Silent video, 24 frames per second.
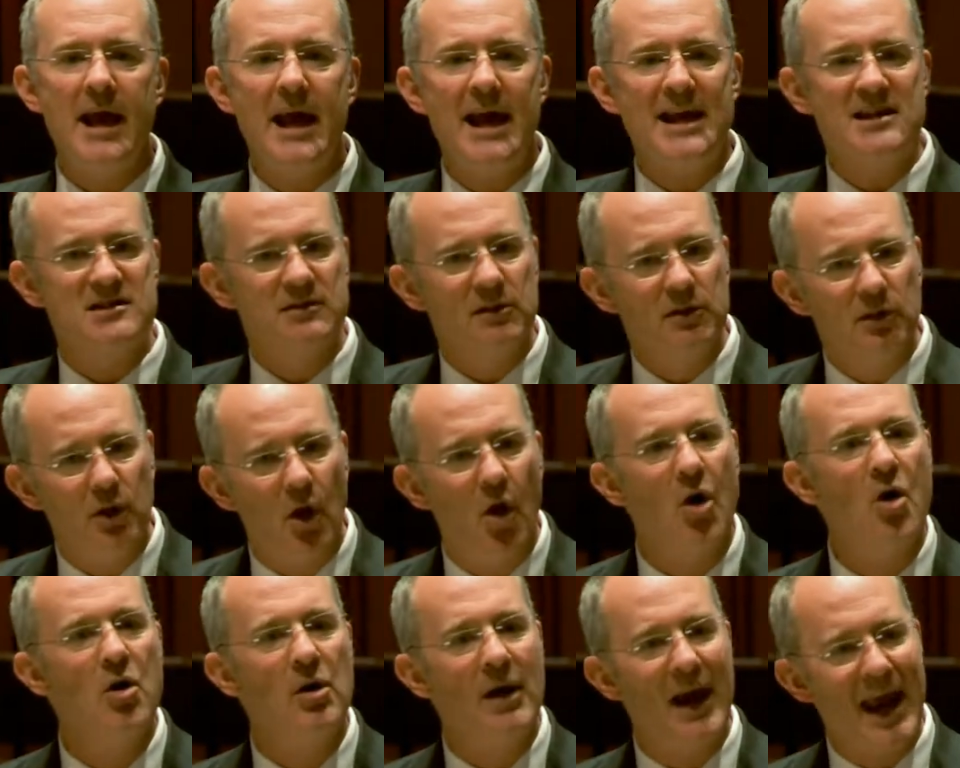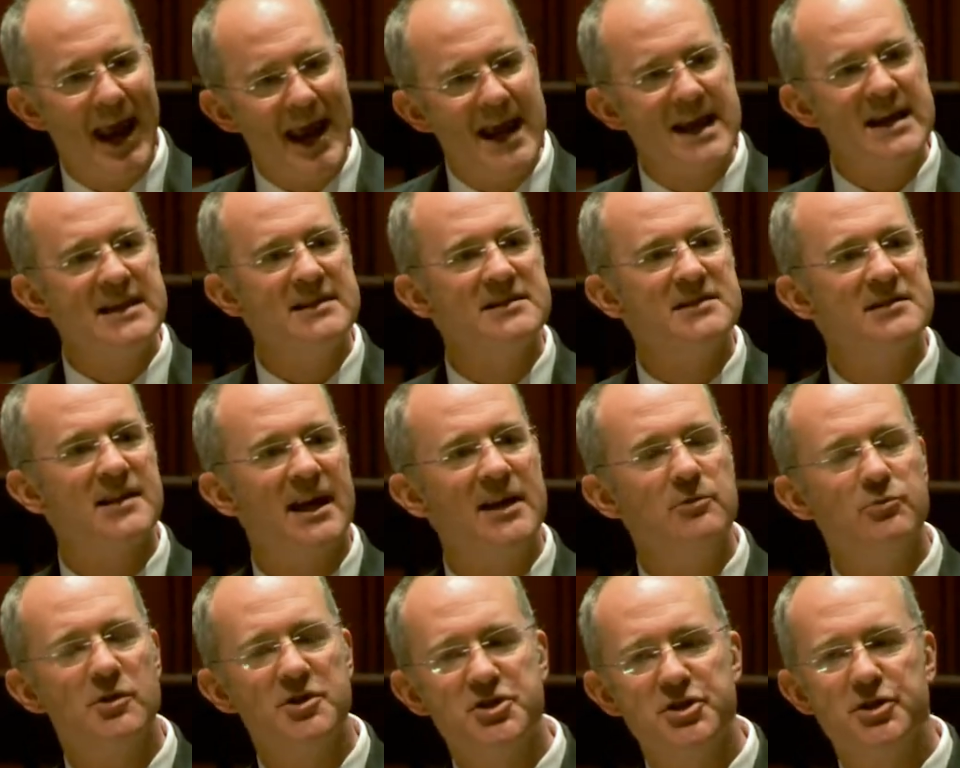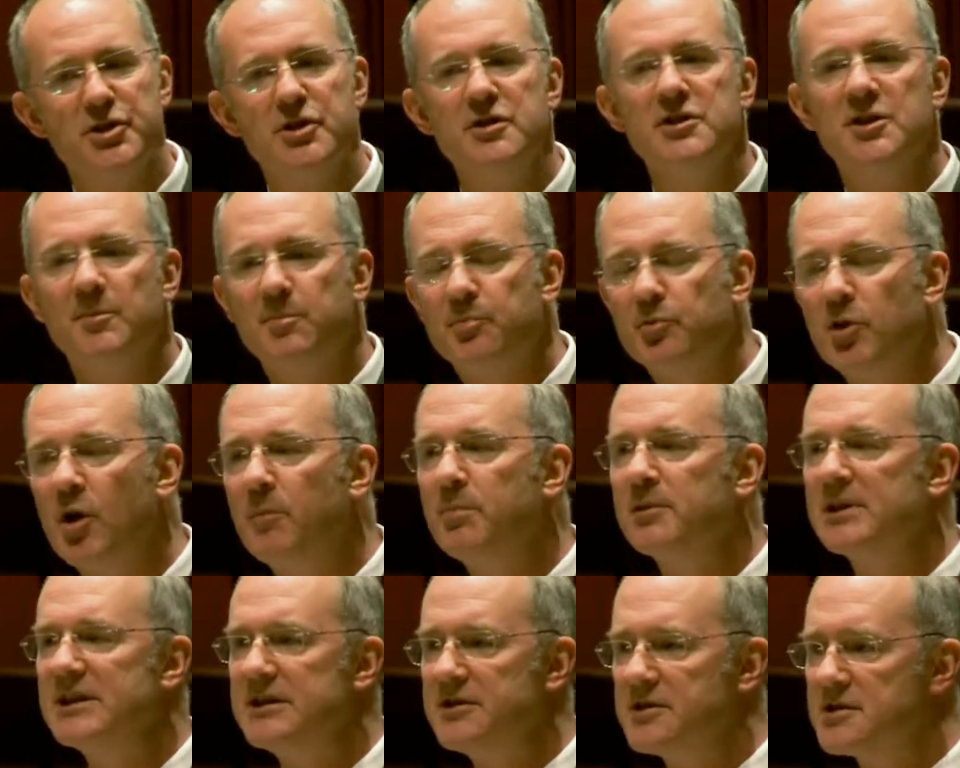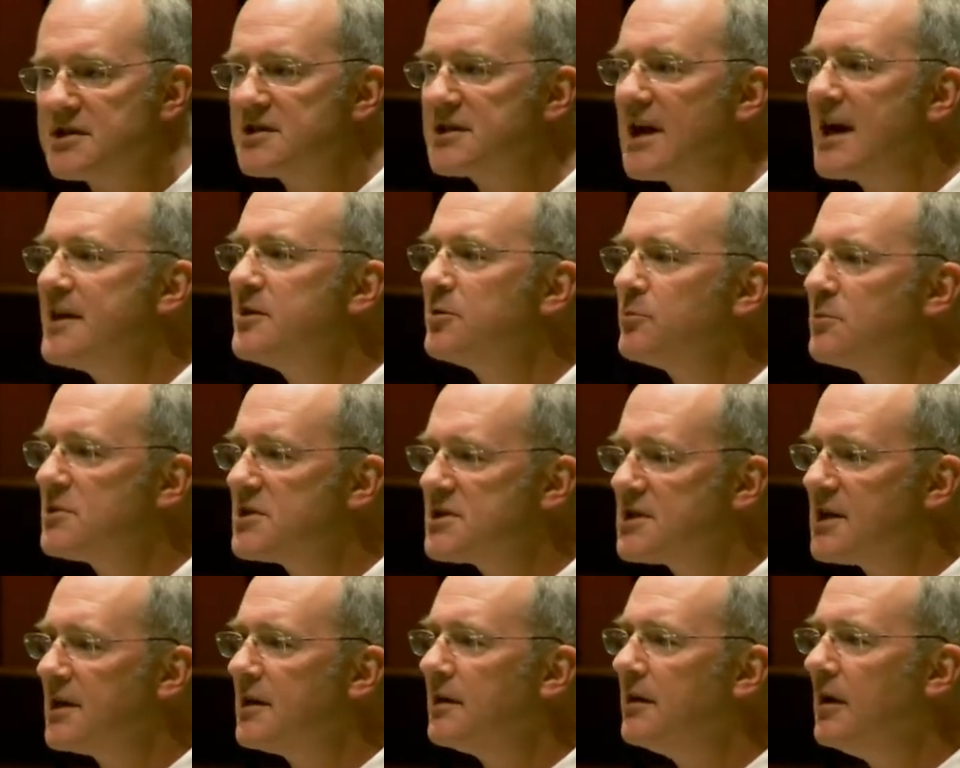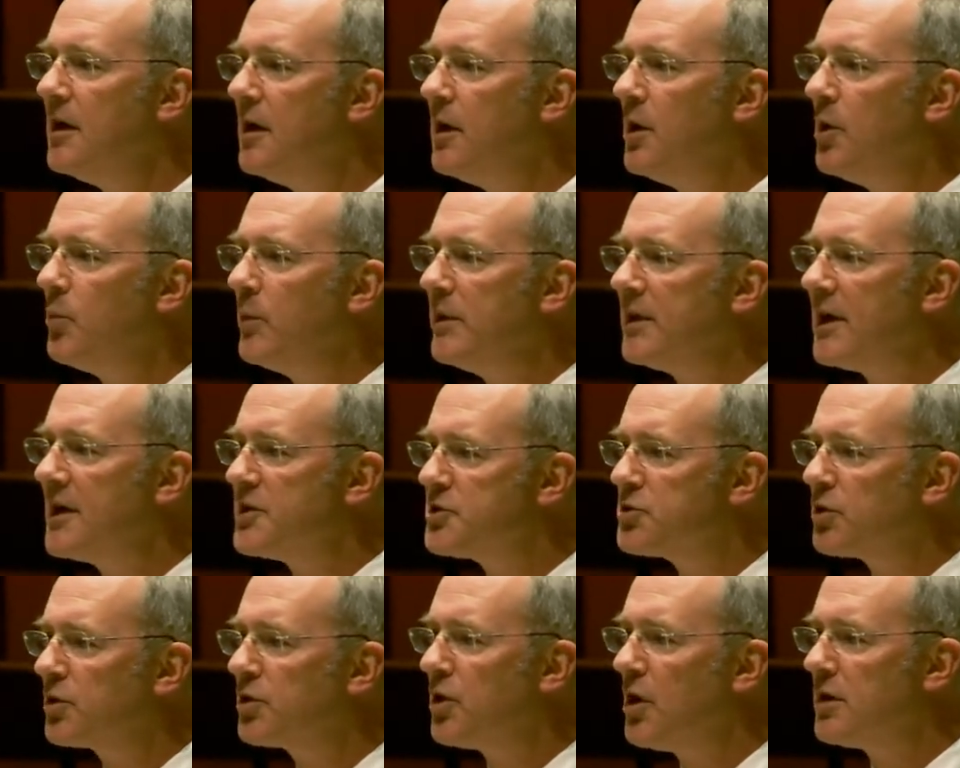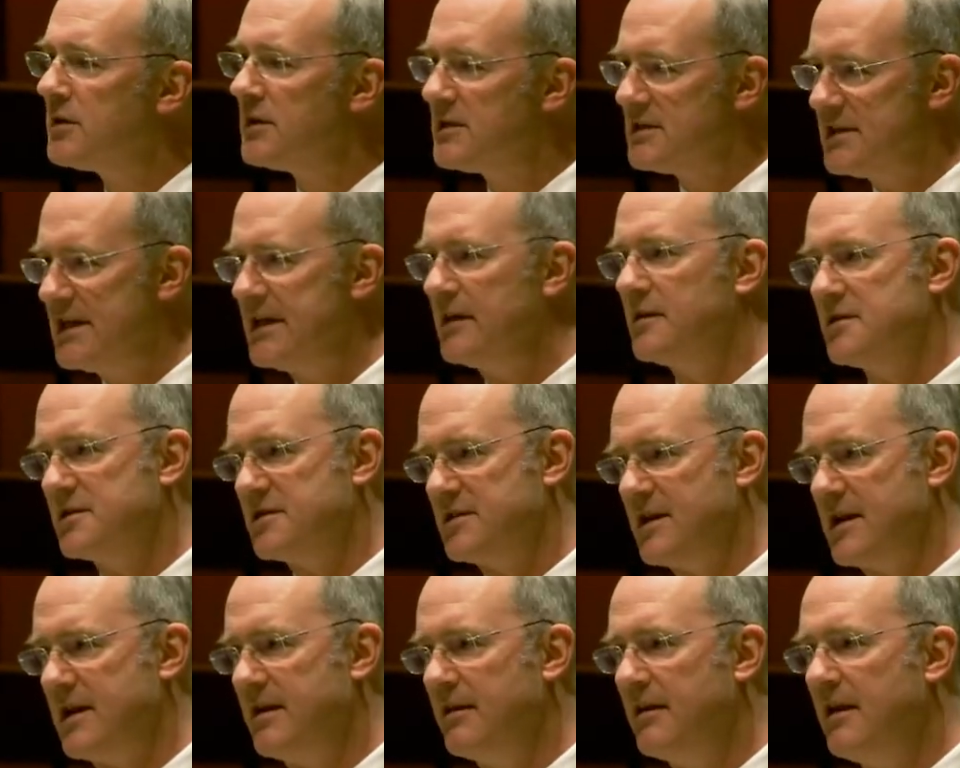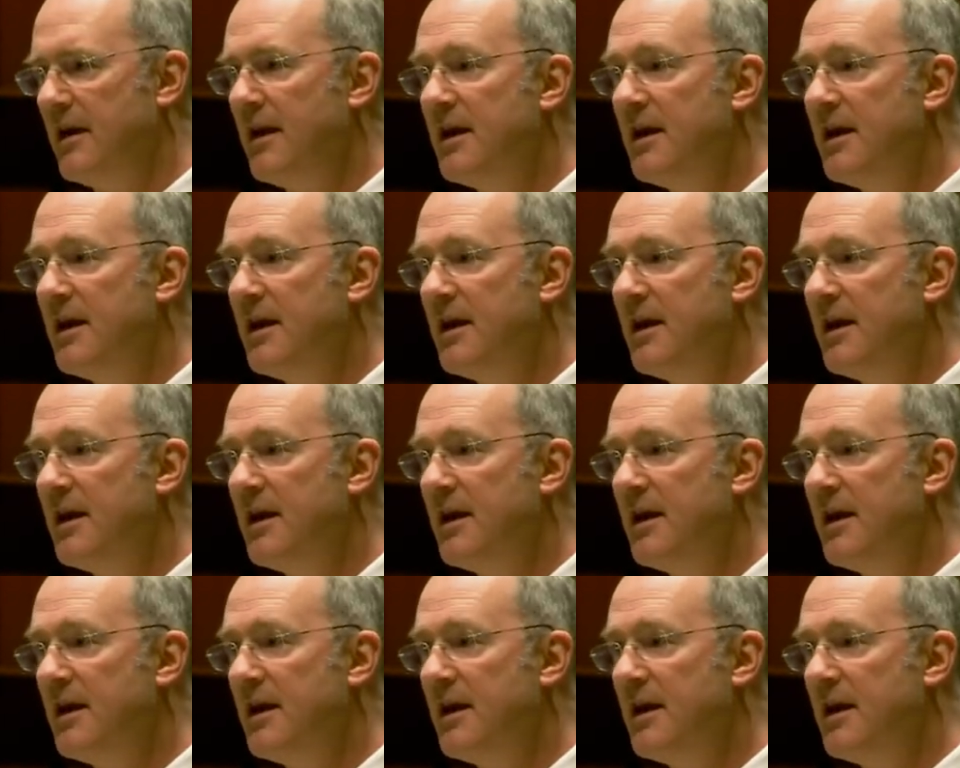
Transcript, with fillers: as long as they return the property to the state it was in when they took on the tenancy.